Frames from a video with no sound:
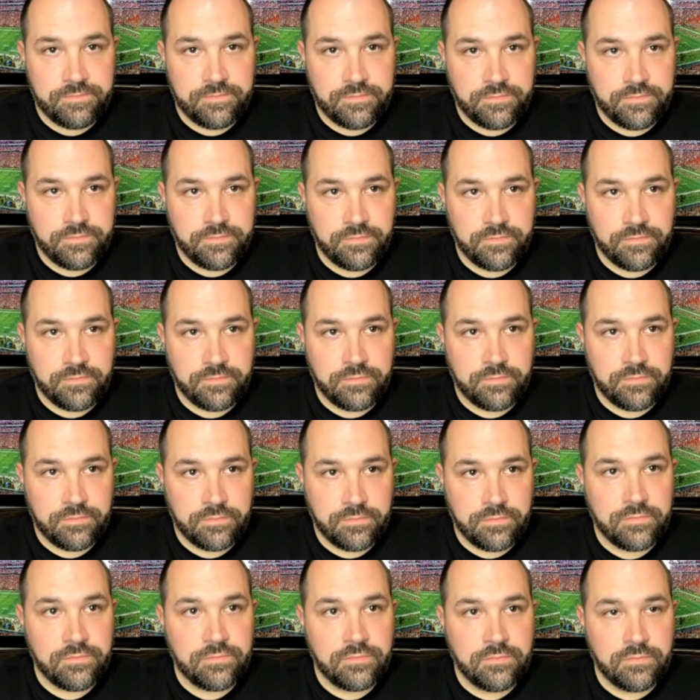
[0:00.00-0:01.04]

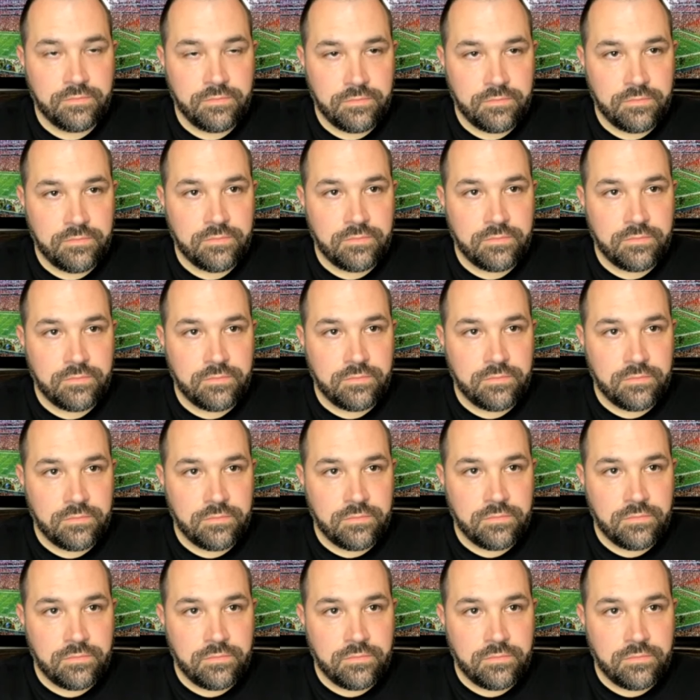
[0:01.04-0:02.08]

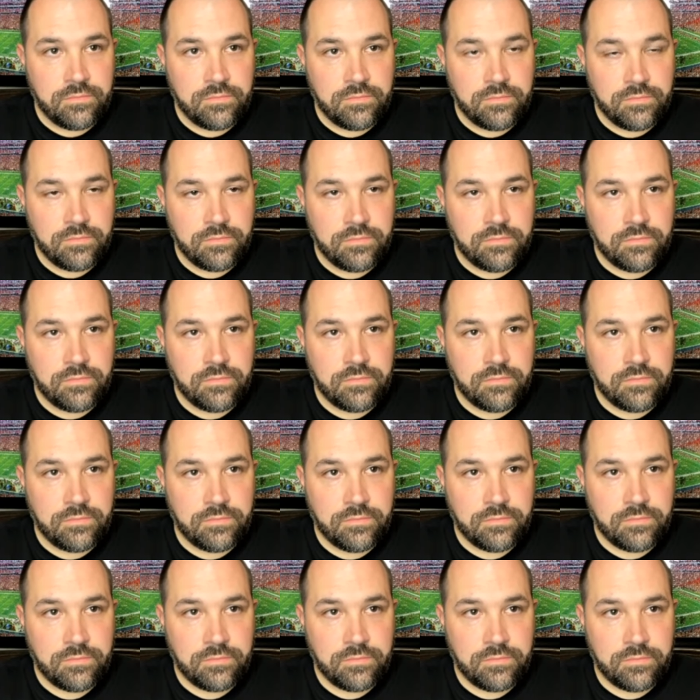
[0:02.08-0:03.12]

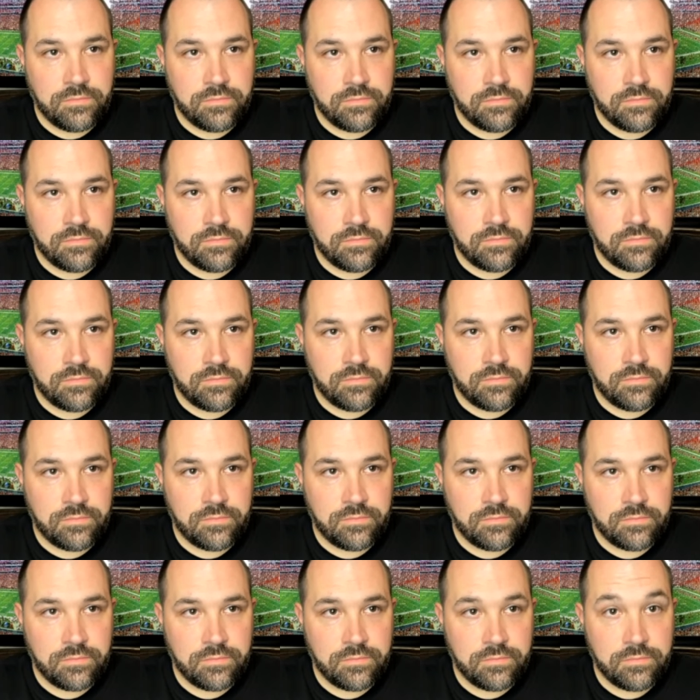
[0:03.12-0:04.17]

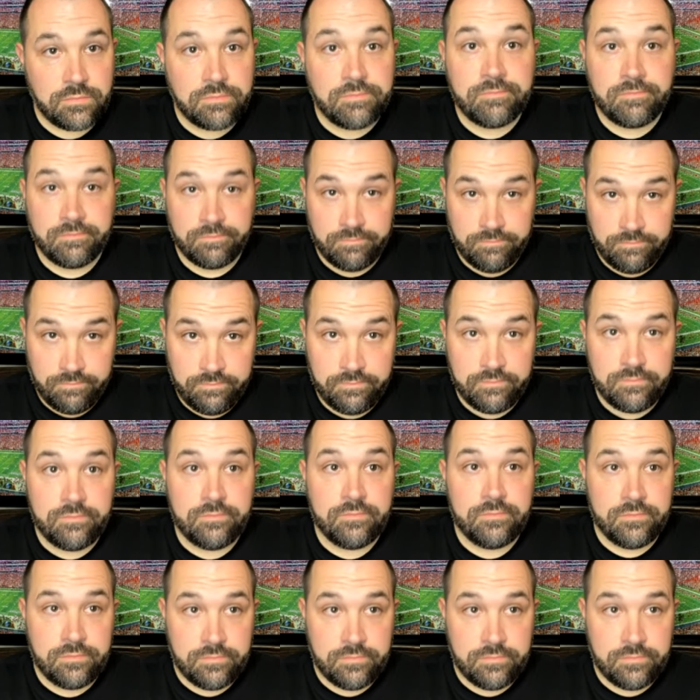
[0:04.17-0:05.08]
(silent)